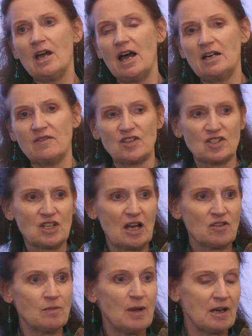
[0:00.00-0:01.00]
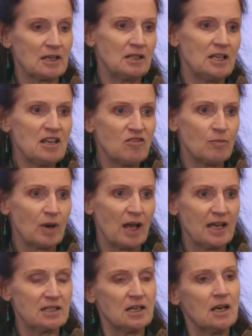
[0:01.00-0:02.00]
And if the South American leaf
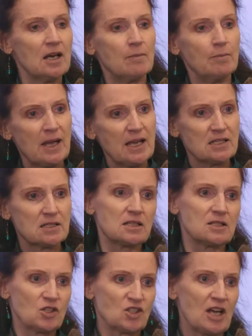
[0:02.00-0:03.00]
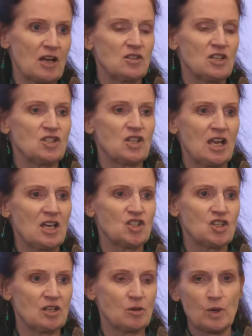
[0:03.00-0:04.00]
blight makes it to Southeast
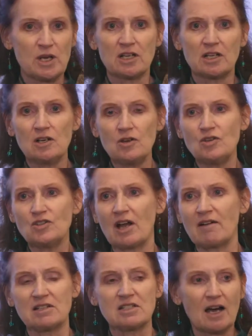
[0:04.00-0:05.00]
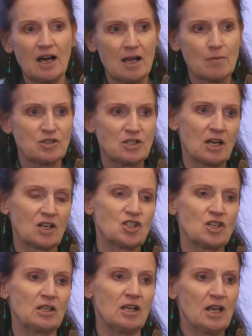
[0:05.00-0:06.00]
Asia, we could lose our entire
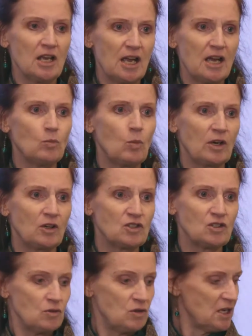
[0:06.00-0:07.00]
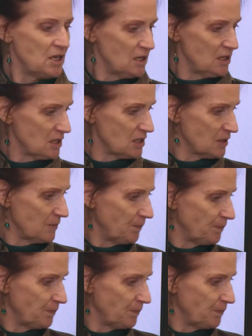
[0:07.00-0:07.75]
production in one or two years.